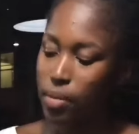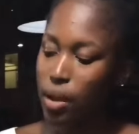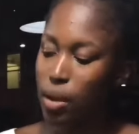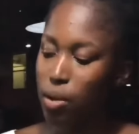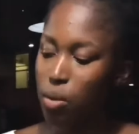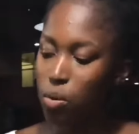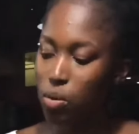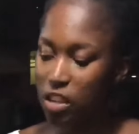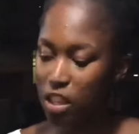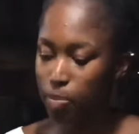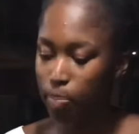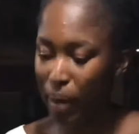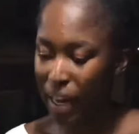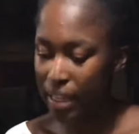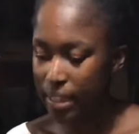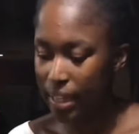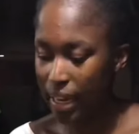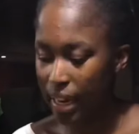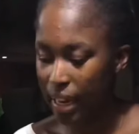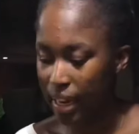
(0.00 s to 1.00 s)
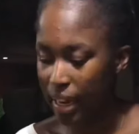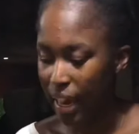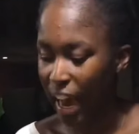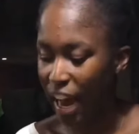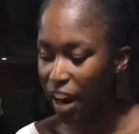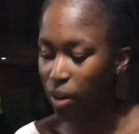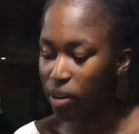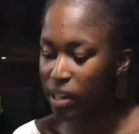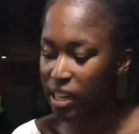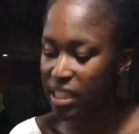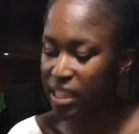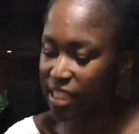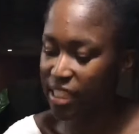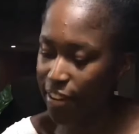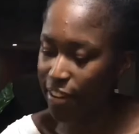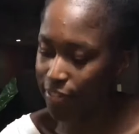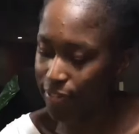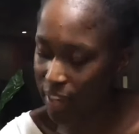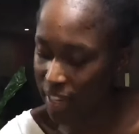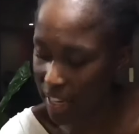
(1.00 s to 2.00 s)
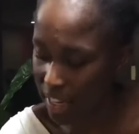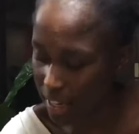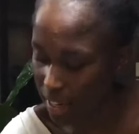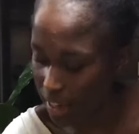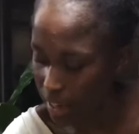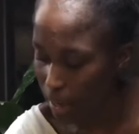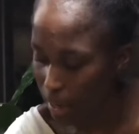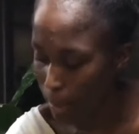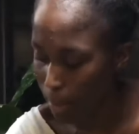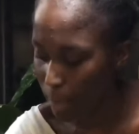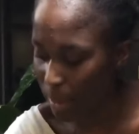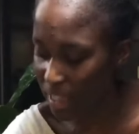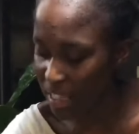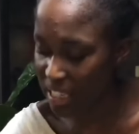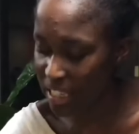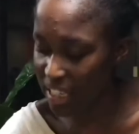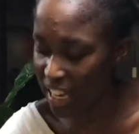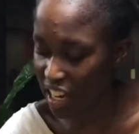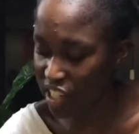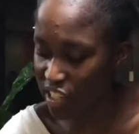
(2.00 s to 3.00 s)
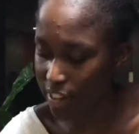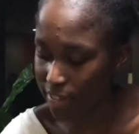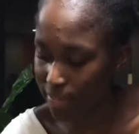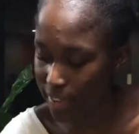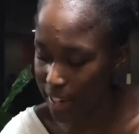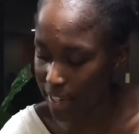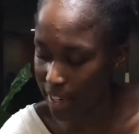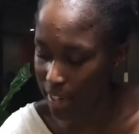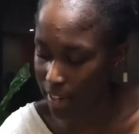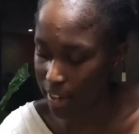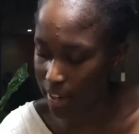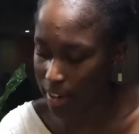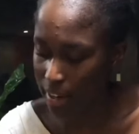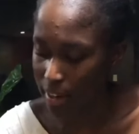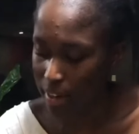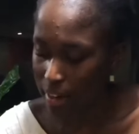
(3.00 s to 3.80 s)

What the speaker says: with butter, I know it doesn't say vegan, but this is actually vegan.